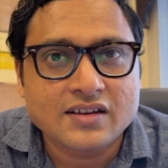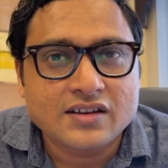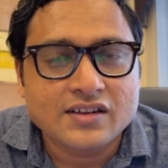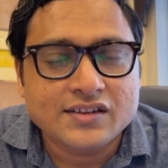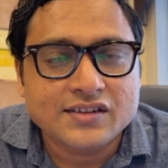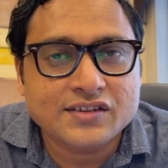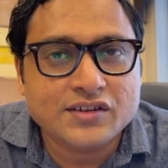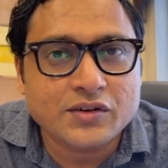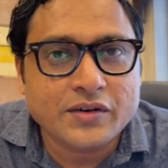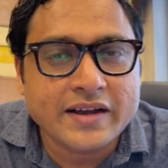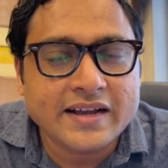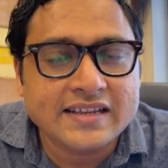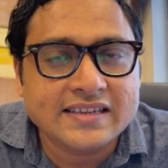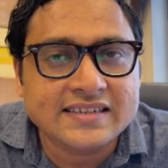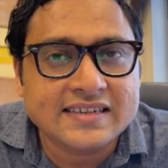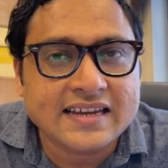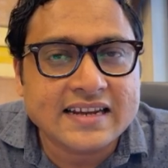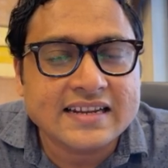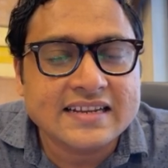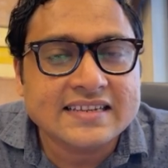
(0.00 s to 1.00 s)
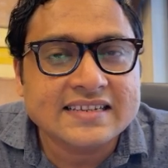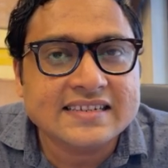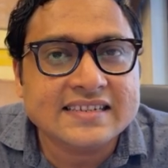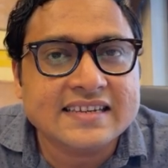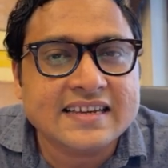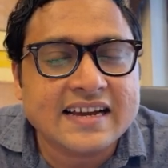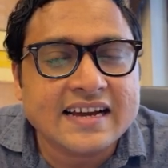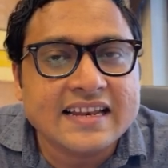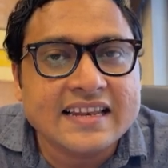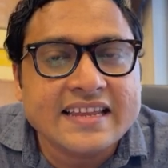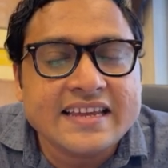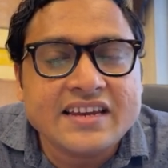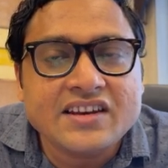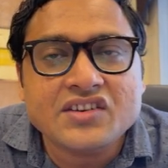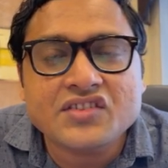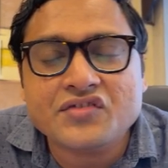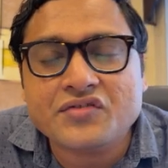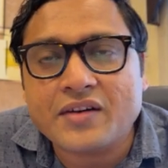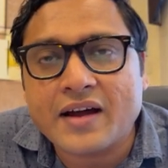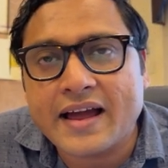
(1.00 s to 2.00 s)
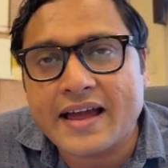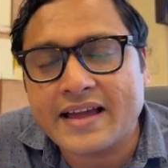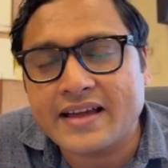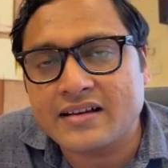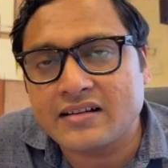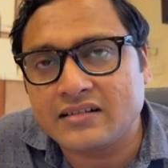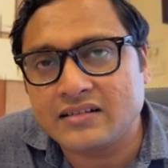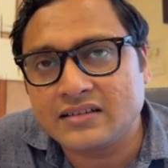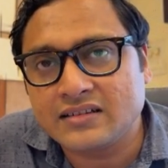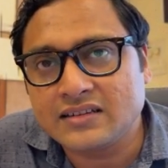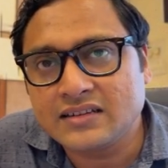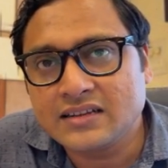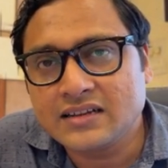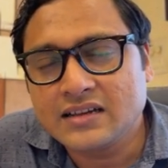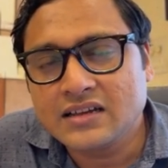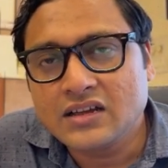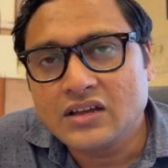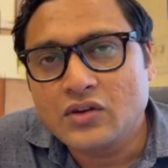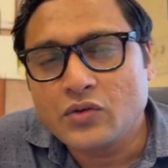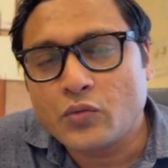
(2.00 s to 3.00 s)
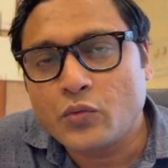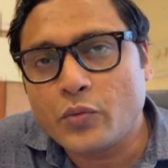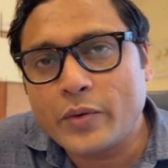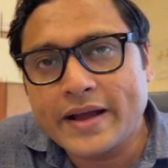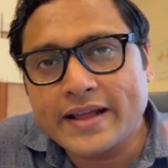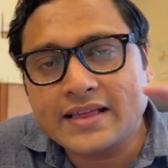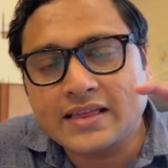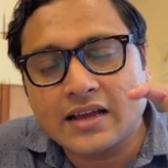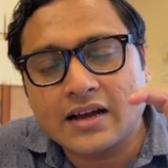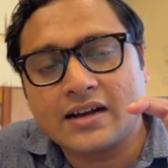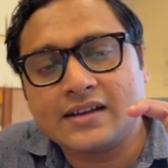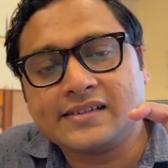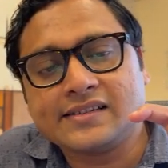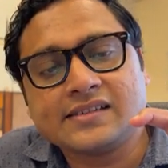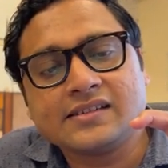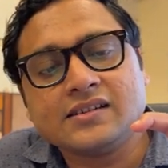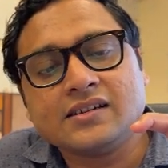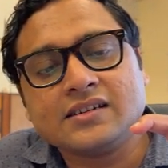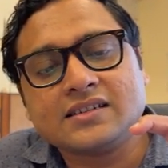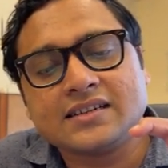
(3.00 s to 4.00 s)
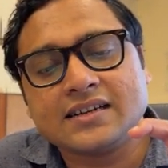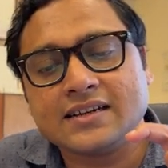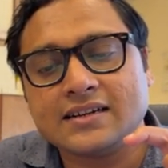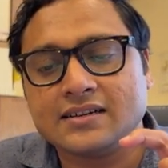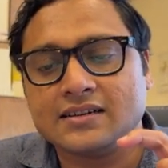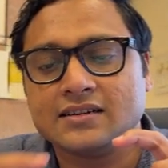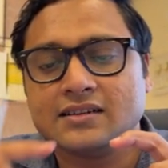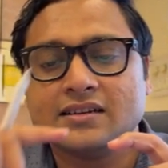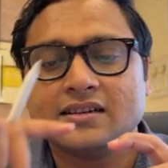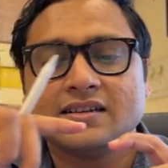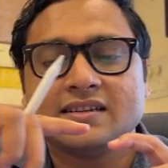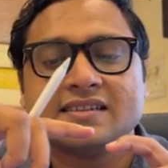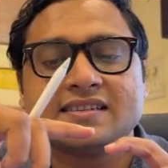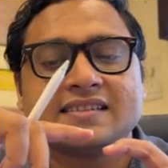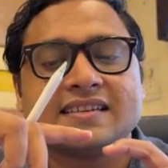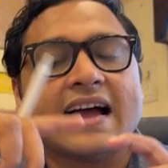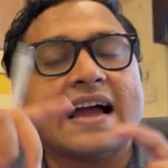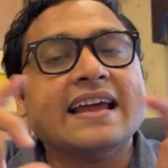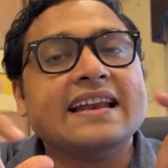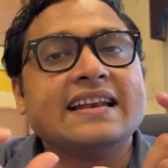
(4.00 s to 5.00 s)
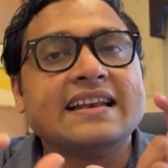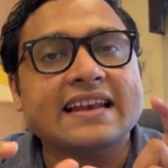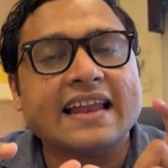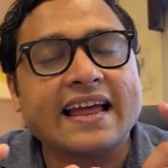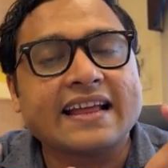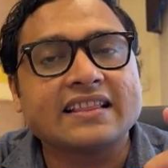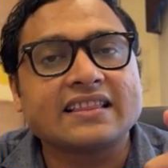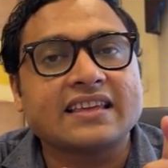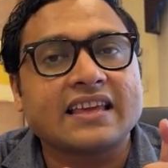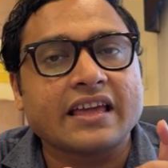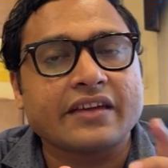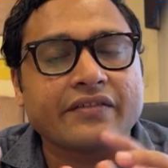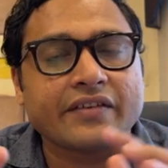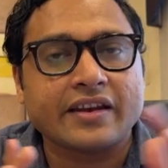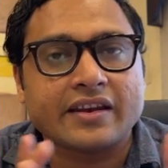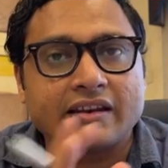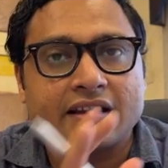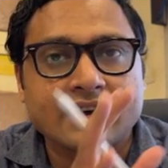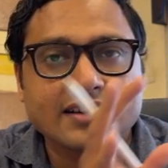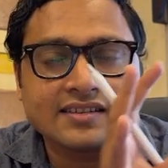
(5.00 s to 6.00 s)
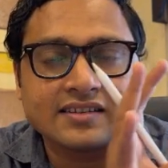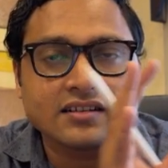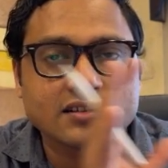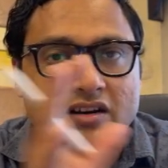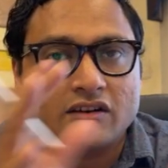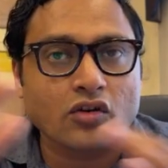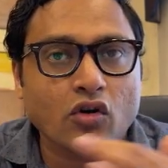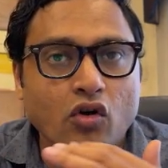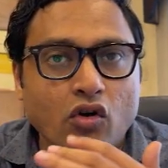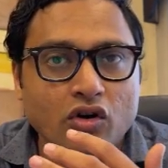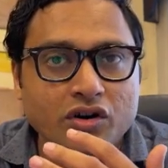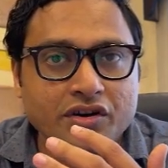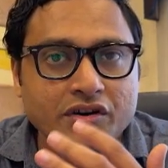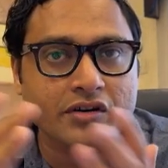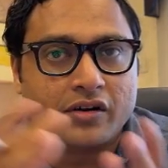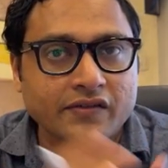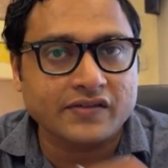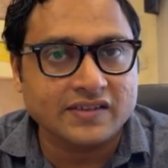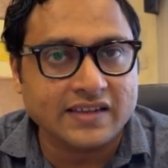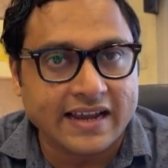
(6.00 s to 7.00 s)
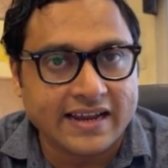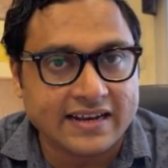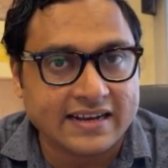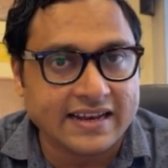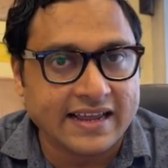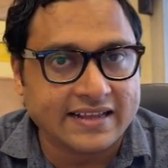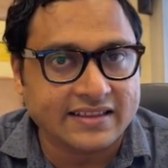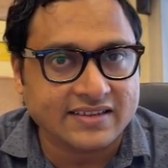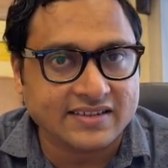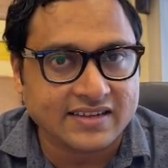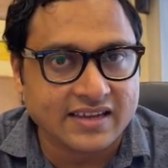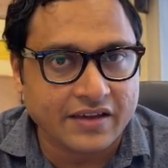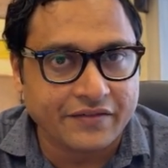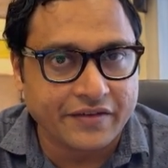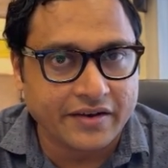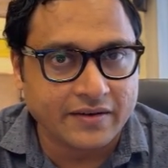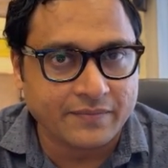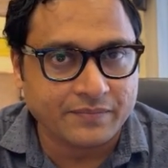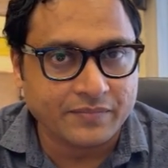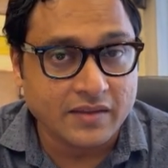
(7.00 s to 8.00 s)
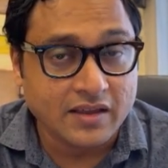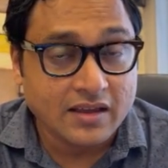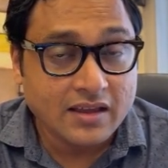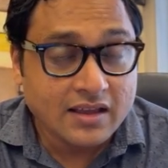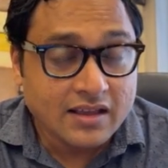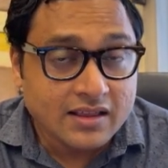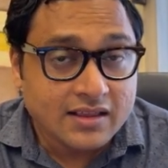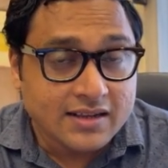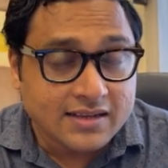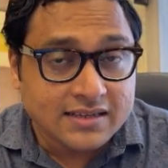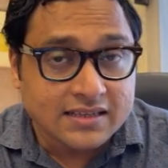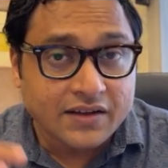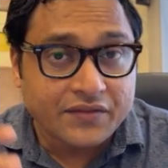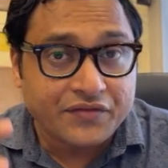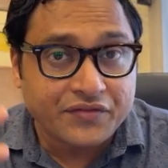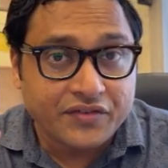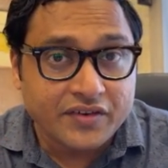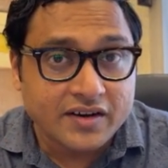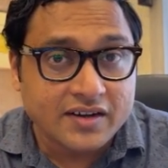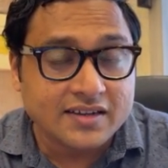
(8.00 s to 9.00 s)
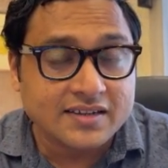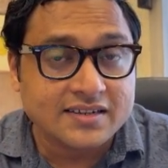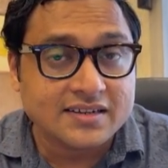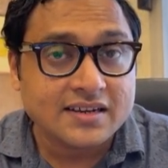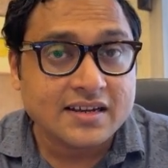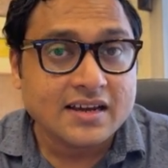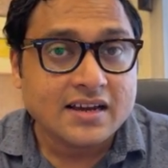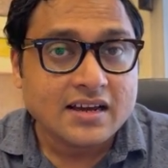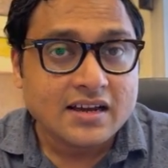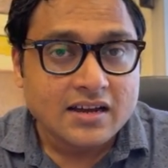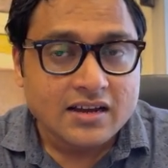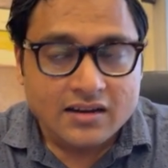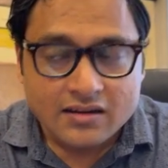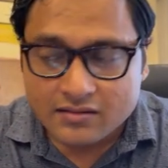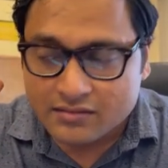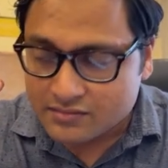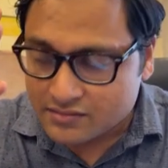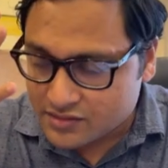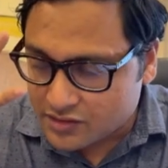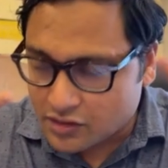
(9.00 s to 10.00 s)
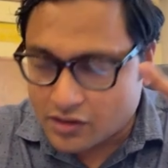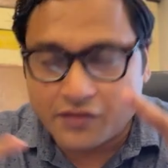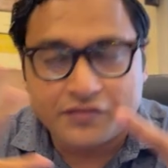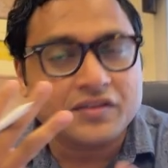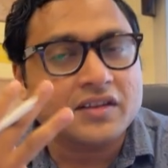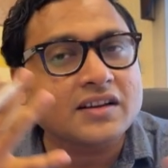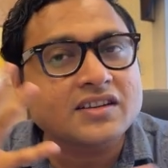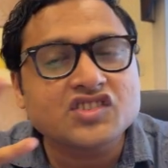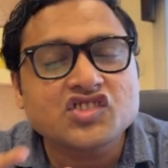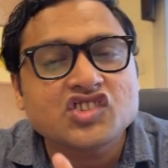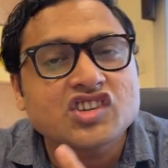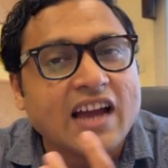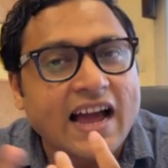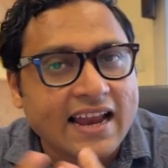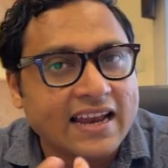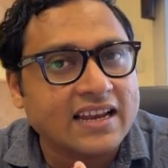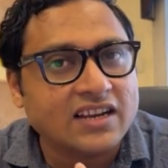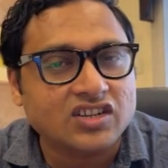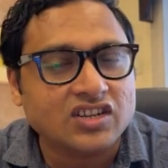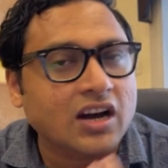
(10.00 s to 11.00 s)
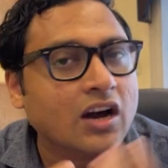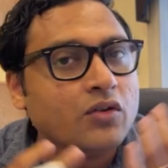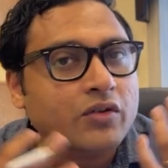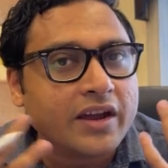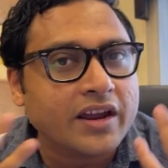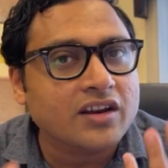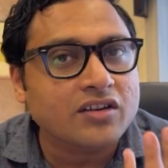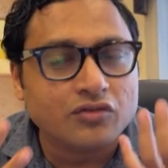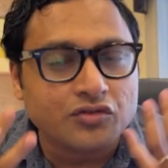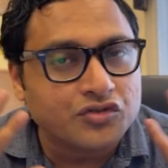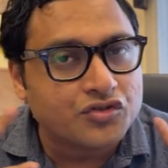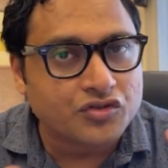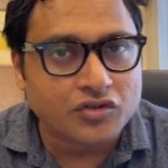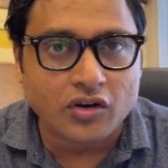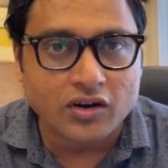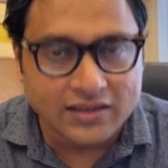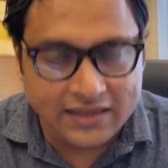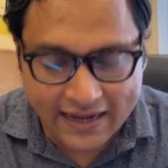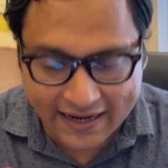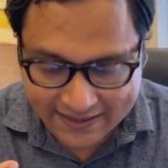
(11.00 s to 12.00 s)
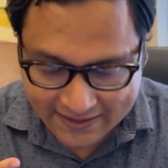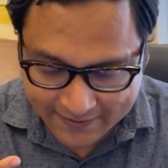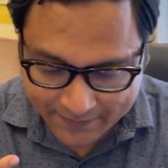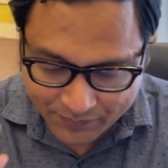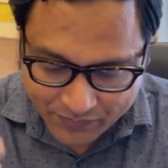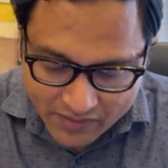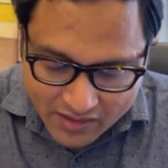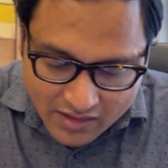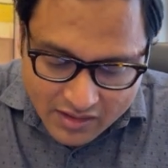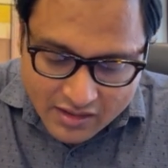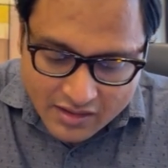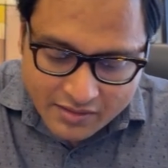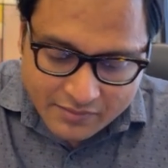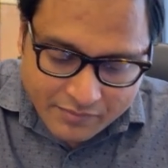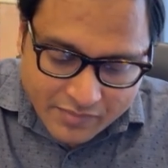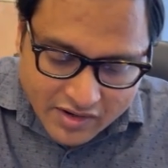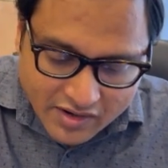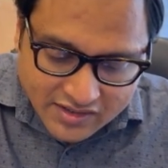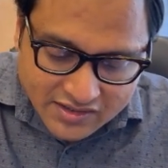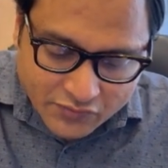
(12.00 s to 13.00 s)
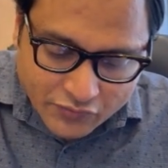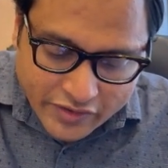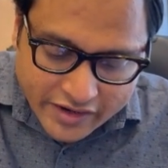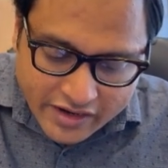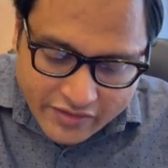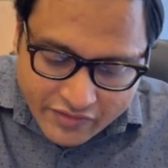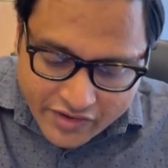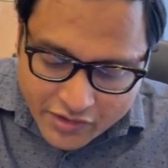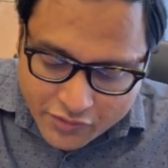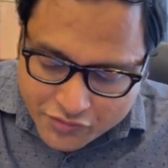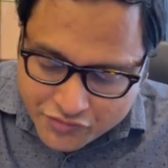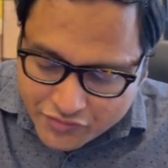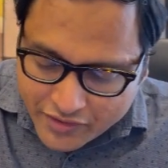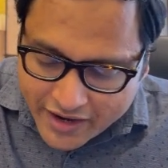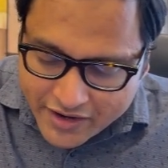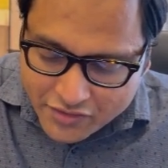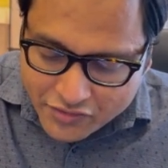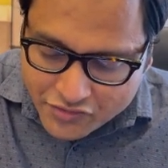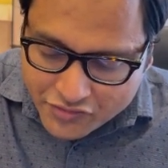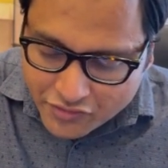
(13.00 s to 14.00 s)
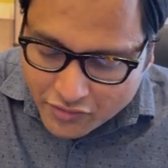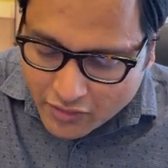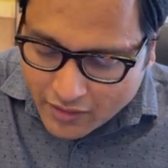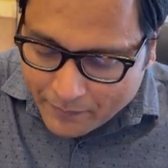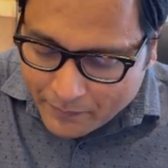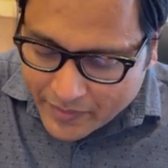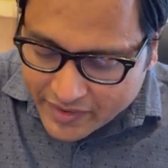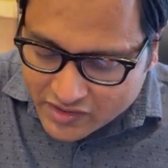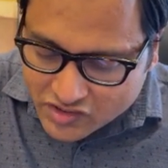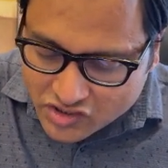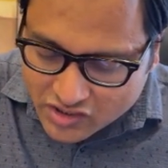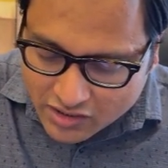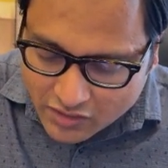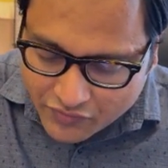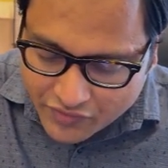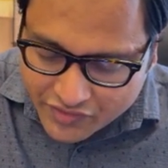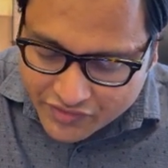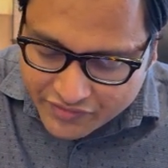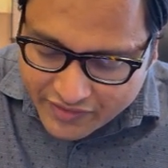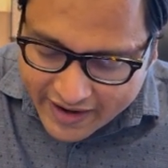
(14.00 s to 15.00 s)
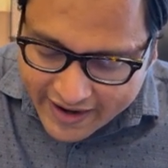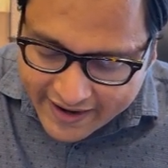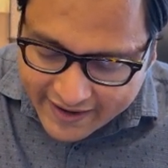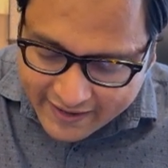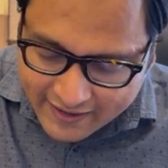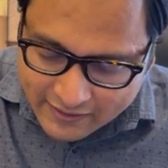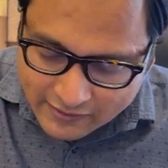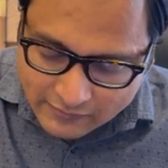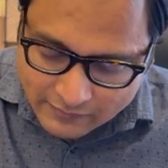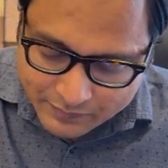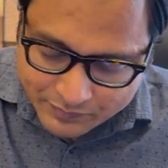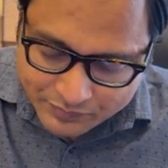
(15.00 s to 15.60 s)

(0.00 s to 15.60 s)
So it's a scalene triangle with a certain side length given, a certain order of side lengths given. This is the first sort of the challenge. How can you draw that? Because whenever you try to draw a picture of a triangle,